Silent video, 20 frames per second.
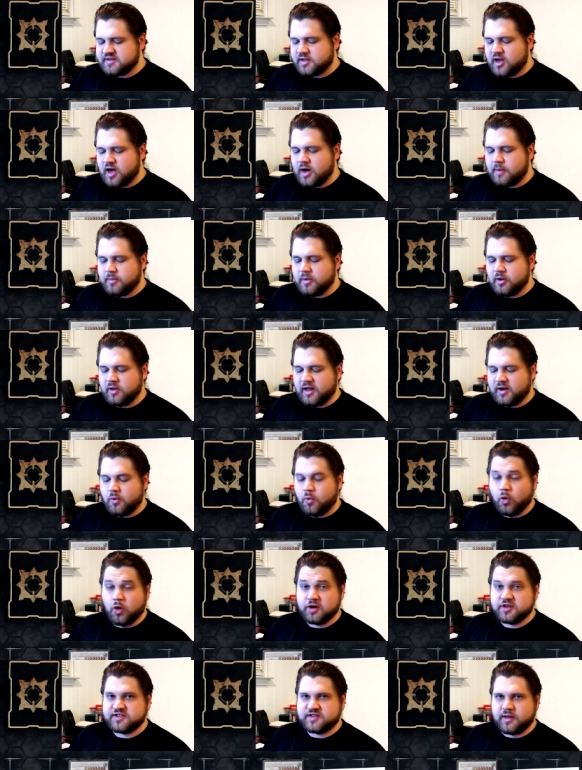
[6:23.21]
It makes the combo,
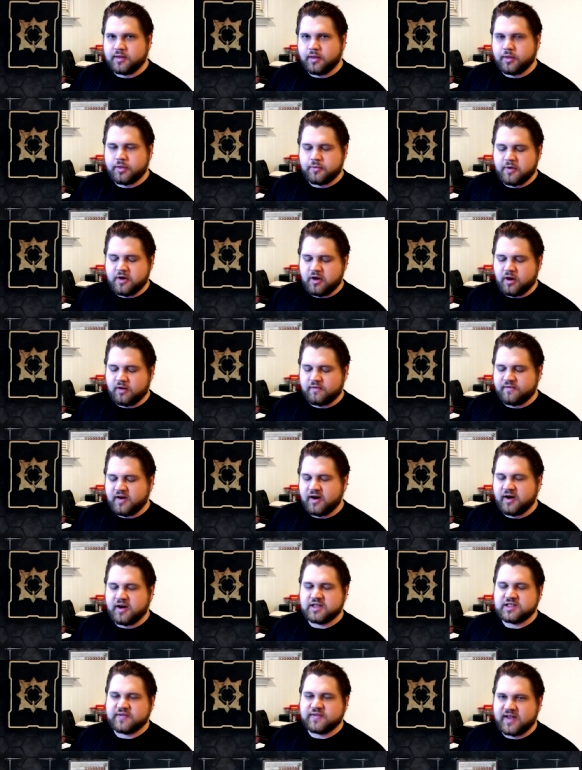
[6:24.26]
like, worse than the
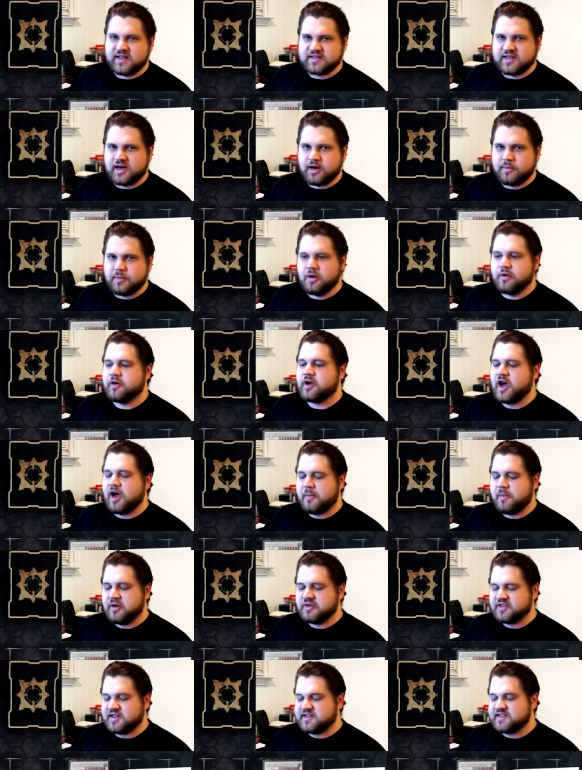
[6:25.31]
three-card variants of
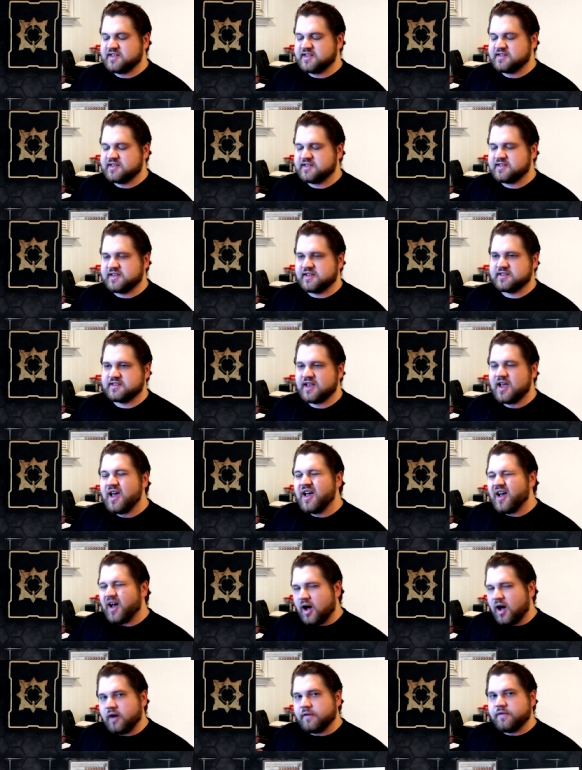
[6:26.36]
anti-Nibiru combos, and since this
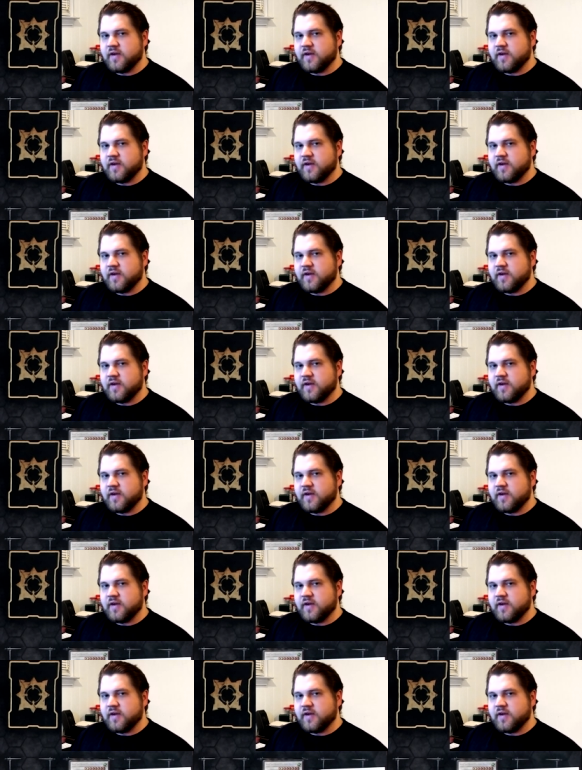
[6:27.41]
is